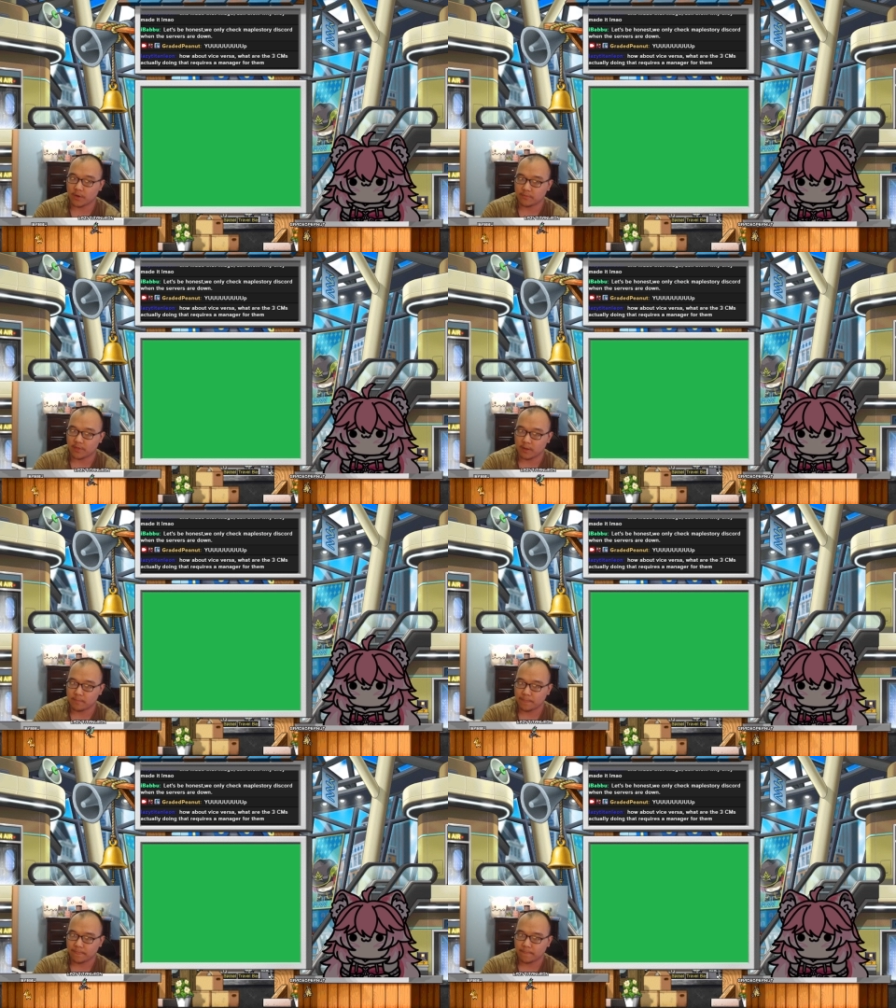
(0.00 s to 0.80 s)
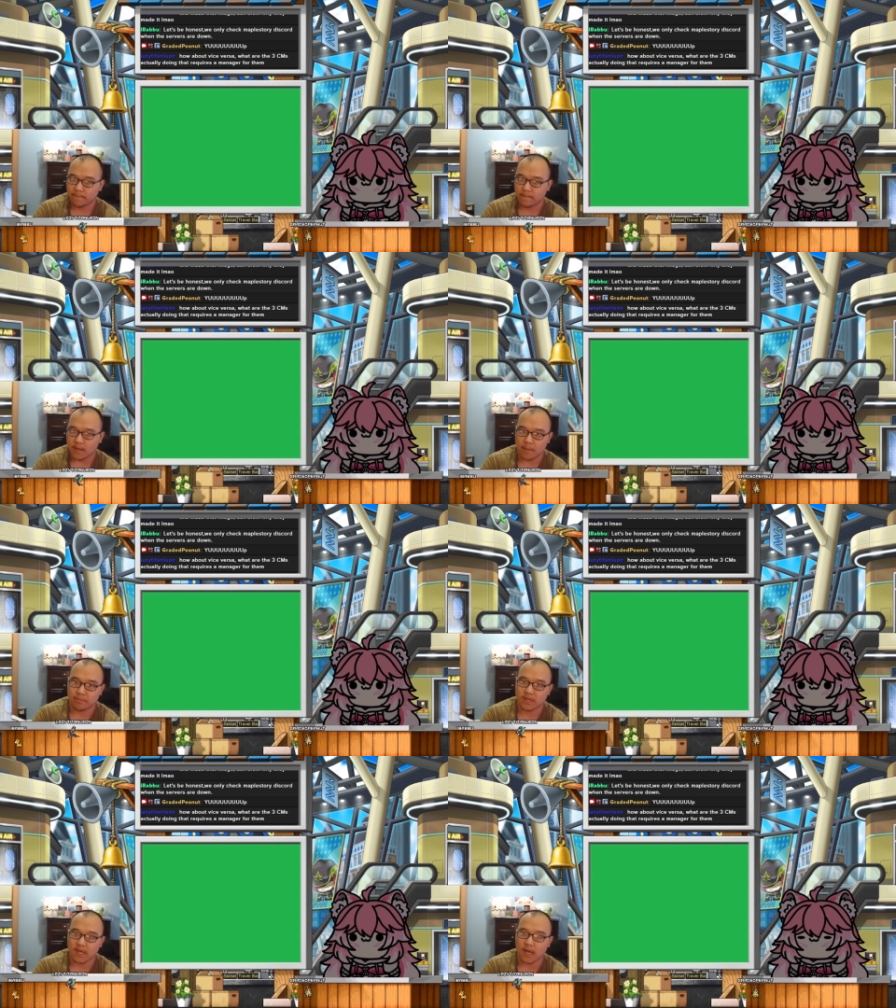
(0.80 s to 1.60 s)
them and
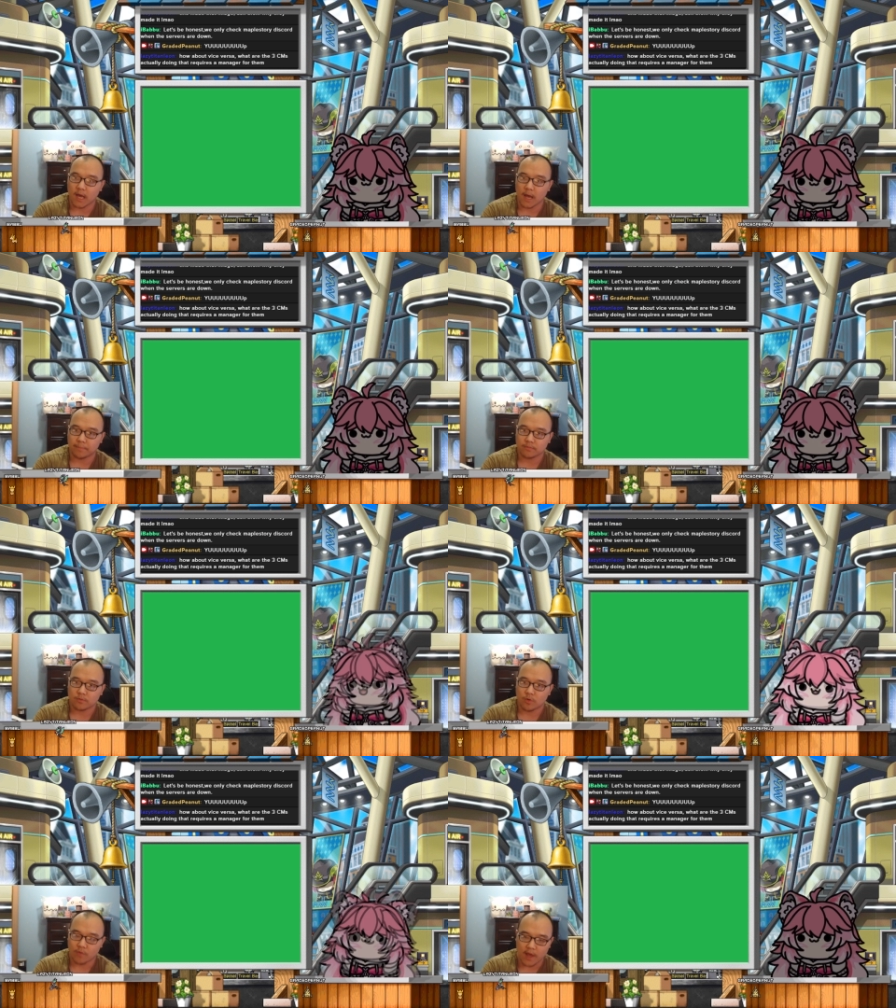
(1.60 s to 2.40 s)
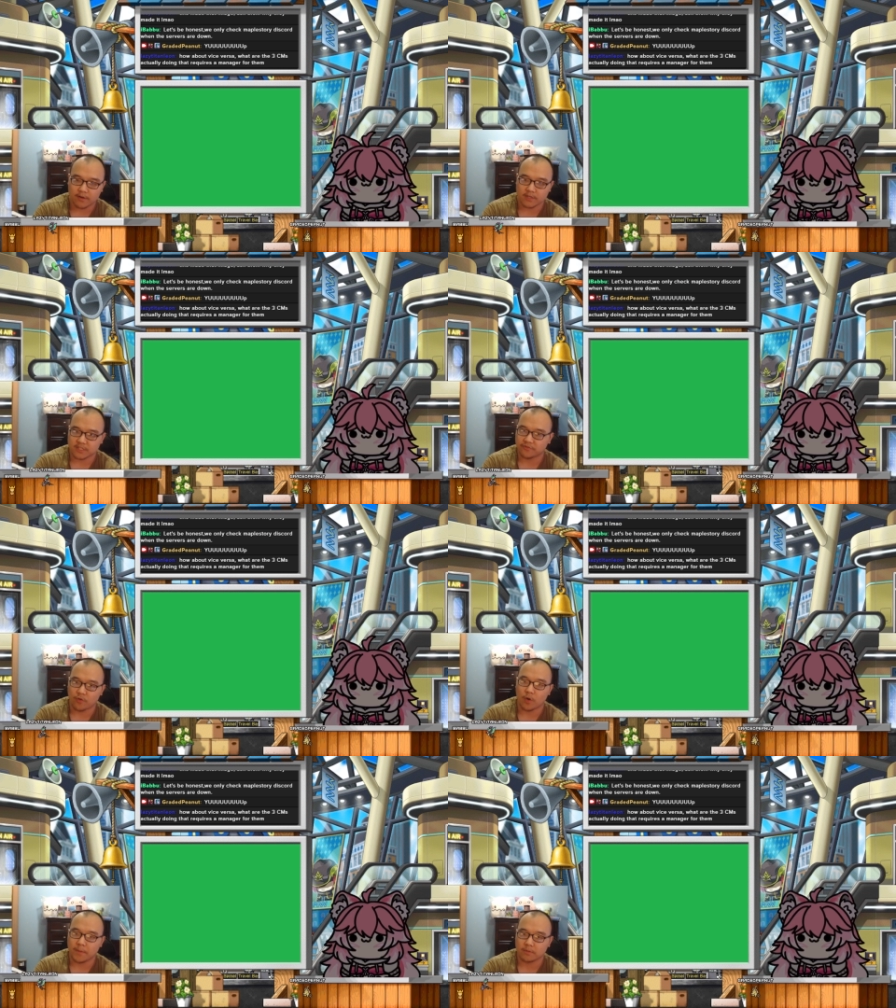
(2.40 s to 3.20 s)
bringing it up, rather than just
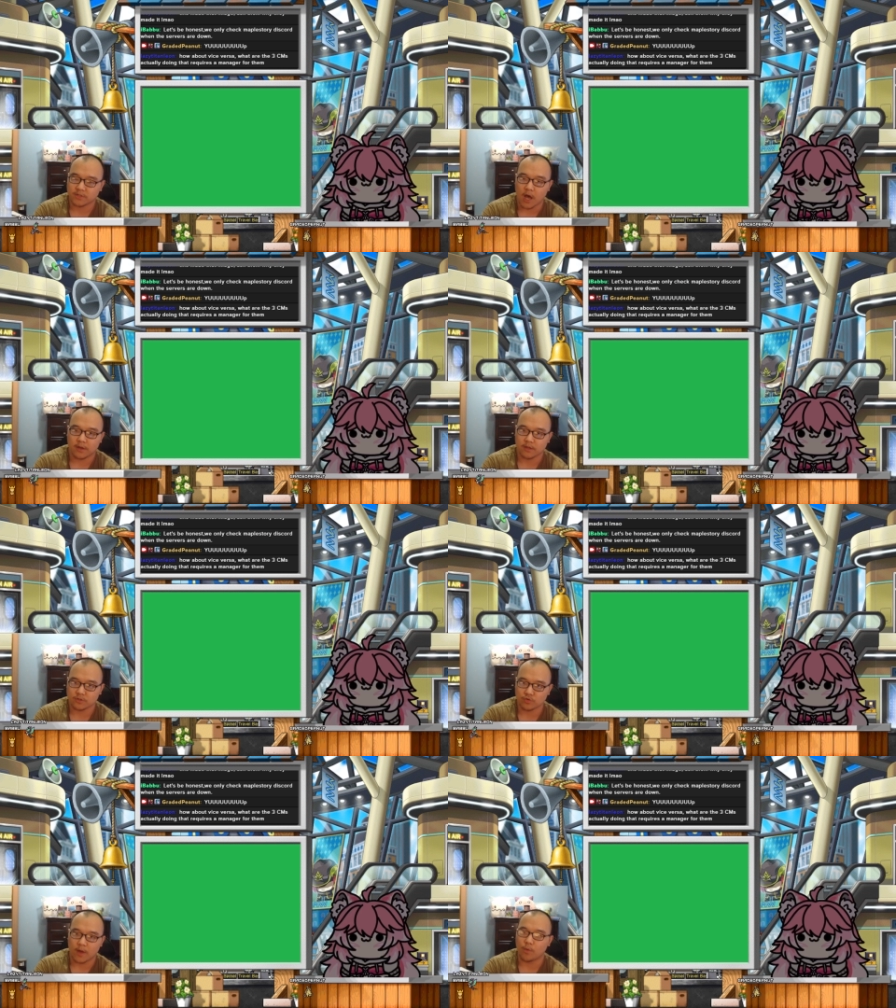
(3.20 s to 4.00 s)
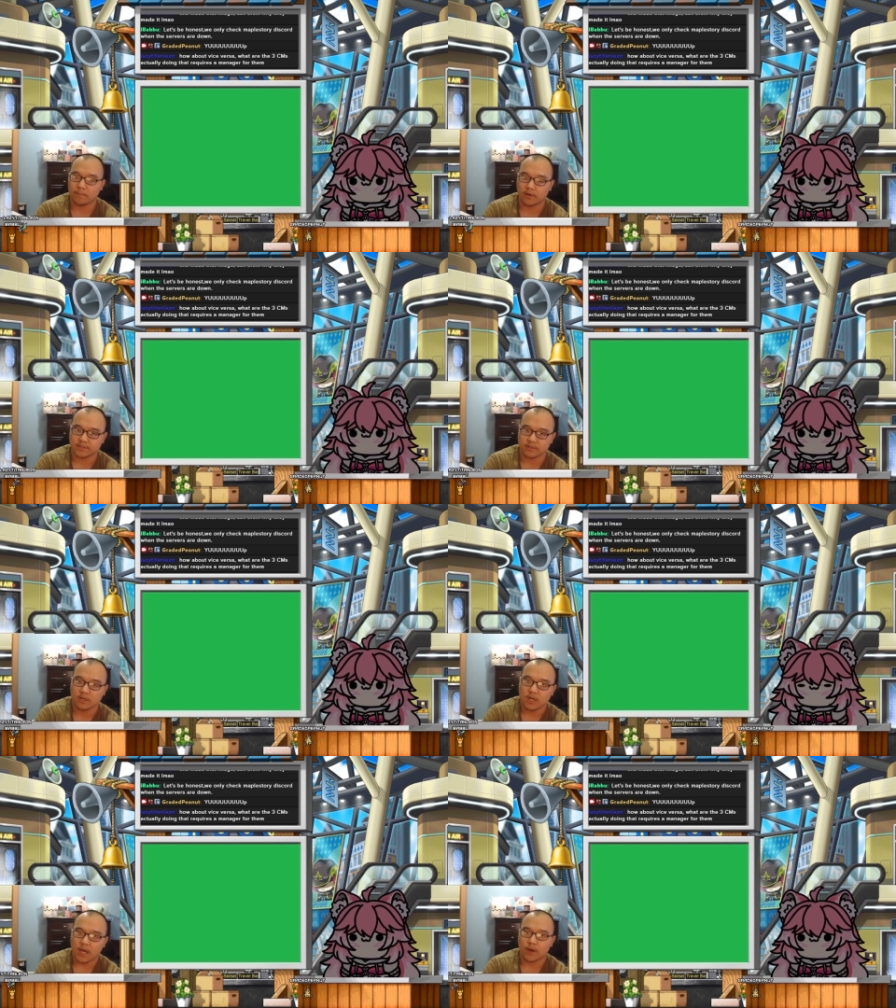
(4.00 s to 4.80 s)
4 people talking to that one person
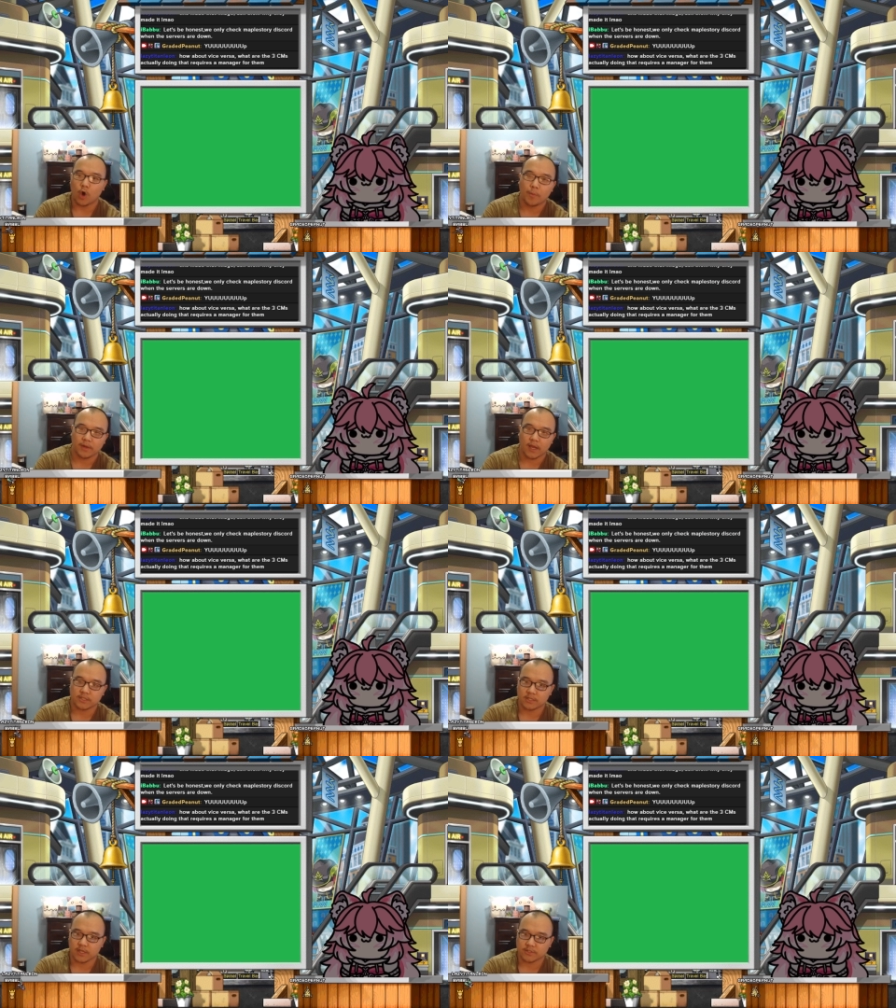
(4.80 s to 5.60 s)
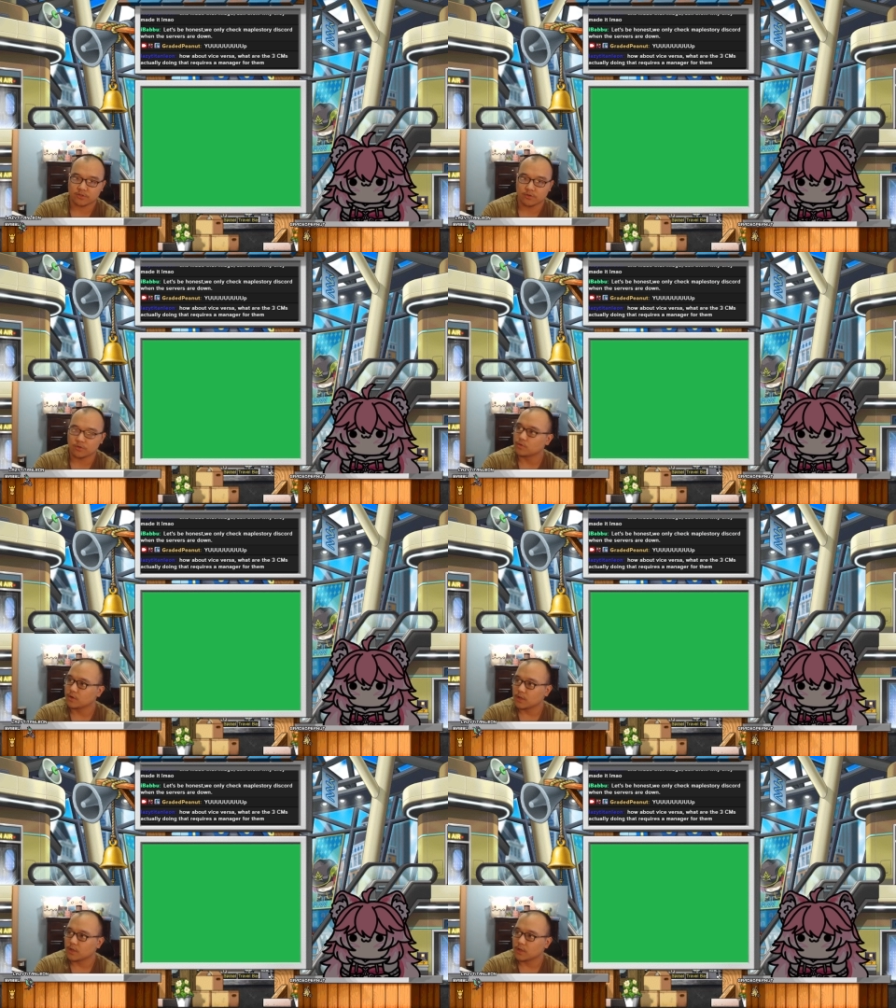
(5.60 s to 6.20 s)
and hoping it actually gets through.